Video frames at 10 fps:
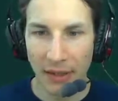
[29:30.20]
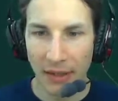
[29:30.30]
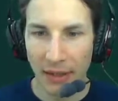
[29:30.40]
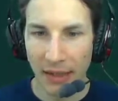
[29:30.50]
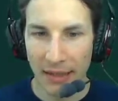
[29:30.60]

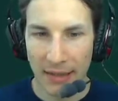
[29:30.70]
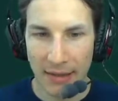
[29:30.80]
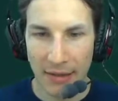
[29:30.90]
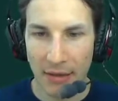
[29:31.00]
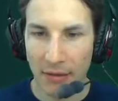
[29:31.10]

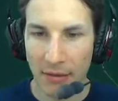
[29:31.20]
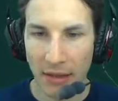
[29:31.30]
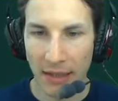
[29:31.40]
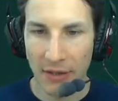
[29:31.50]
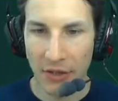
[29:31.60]
let's
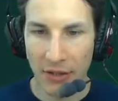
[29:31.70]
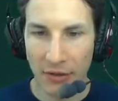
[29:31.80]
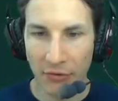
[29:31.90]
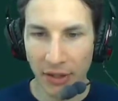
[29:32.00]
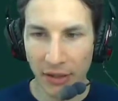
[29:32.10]
just
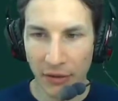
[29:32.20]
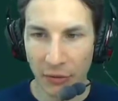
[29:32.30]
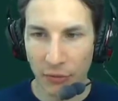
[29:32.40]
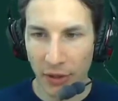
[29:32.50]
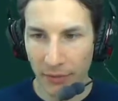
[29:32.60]
create a new
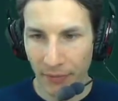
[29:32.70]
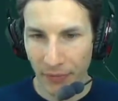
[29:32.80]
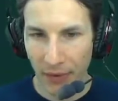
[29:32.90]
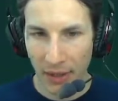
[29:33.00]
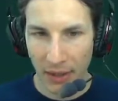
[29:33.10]
one.
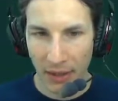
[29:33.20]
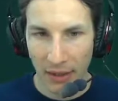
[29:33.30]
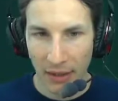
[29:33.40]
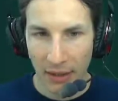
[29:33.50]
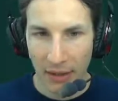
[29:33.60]

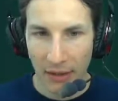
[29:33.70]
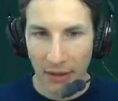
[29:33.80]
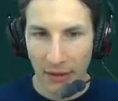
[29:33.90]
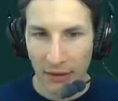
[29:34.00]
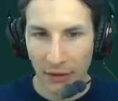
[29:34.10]

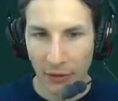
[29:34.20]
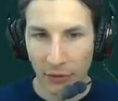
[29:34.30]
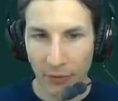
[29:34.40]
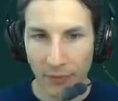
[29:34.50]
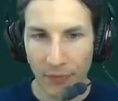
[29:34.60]

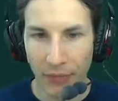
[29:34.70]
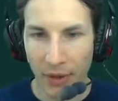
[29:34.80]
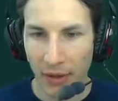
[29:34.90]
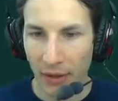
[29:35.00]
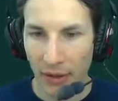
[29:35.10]
So
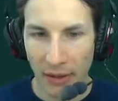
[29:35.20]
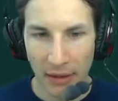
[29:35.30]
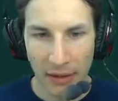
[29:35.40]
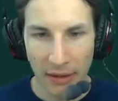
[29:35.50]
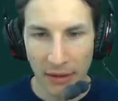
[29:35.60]

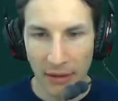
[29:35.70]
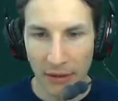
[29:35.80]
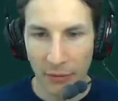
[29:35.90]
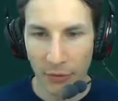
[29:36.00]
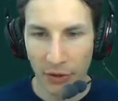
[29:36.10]

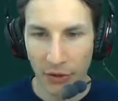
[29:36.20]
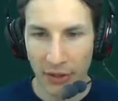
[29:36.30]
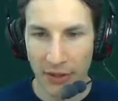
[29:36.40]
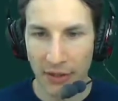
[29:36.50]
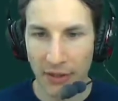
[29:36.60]
we'll
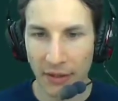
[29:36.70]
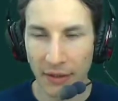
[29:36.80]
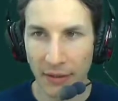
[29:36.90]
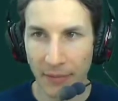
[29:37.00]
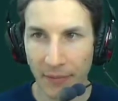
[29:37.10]
just
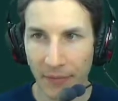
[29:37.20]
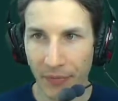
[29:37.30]
how